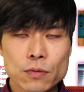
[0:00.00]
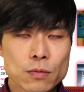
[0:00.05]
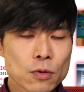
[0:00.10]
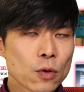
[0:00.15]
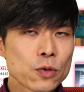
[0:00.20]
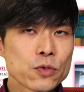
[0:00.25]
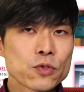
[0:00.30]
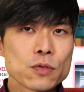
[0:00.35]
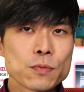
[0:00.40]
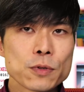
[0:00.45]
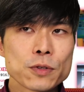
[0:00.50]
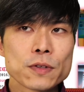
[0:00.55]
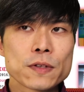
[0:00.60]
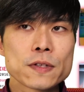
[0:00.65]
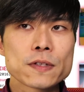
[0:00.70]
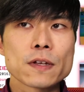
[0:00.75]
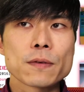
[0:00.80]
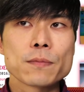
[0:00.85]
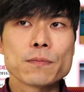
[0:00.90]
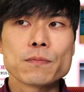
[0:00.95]
contributed
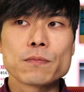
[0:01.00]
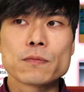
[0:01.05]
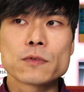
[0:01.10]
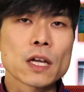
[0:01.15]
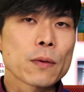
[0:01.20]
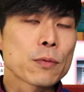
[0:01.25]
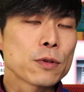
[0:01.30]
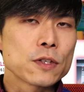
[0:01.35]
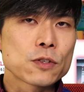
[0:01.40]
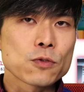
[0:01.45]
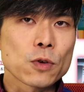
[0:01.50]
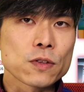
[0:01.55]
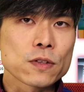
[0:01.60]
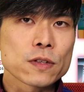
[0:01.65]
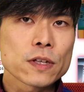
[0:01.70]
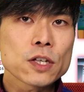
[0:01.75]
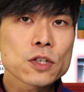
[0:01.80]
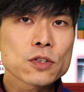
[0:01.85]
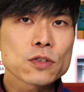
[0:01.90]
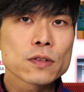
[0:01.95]
some Japanese
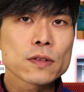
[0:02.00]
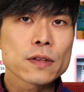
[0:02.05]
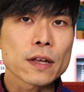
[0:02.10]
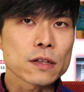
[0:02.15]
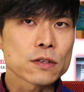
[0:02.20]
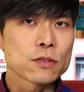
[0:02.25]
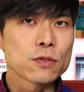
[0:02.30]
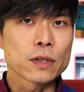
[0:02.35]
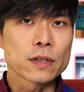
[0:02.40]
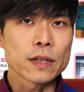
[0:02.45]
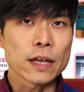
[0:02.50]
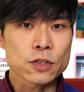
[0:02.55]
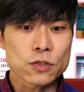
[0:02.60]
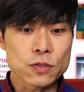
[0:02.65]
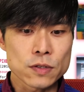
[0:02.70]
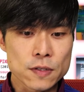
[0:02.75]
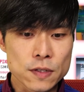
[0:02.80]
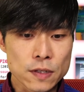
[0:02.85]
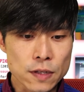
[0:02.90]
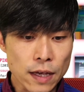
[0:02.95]
translation that you can actually
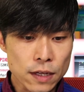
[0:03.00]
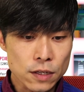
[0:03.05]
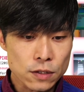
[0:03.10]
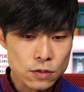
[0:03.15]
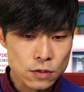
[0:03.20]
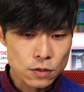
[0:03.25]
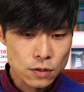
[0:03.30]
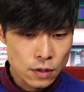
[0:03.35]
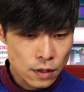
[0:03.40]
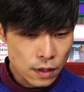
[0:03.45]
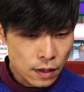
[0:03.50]
see the editor.